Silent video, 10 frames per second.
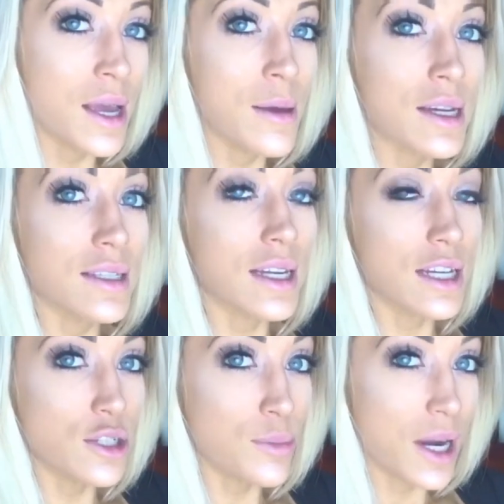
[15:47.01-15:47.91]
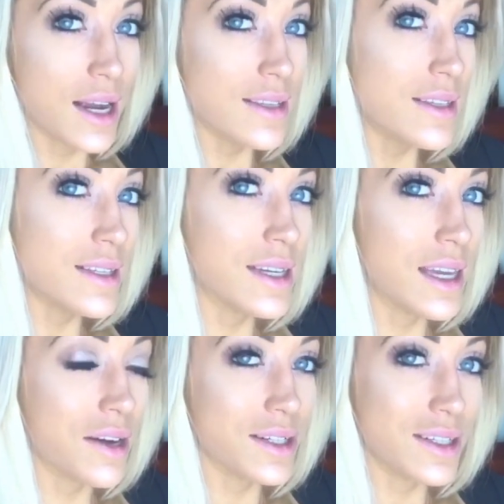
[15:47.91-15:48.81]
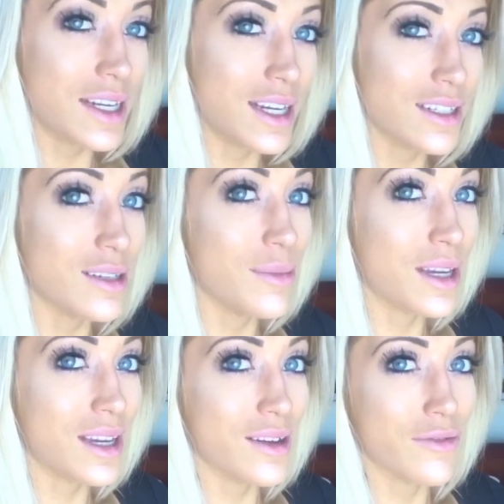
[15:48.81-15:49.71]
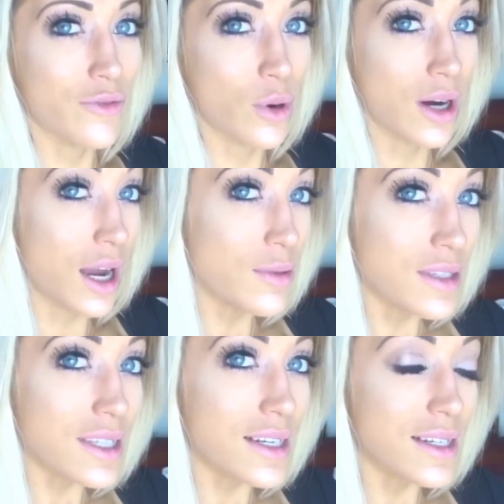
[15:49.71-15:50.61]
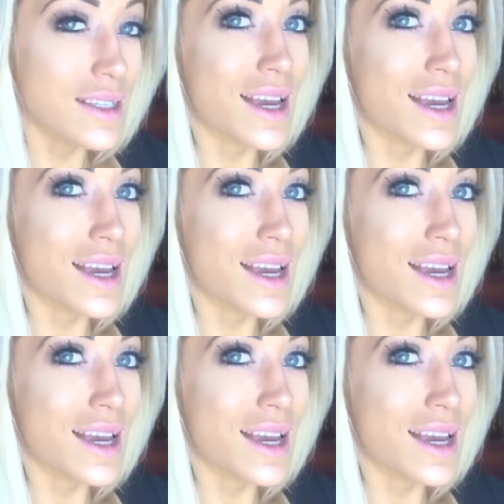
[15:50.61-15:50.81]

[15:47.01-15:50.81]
because each breast isn't guaranteed to be 4 ounces,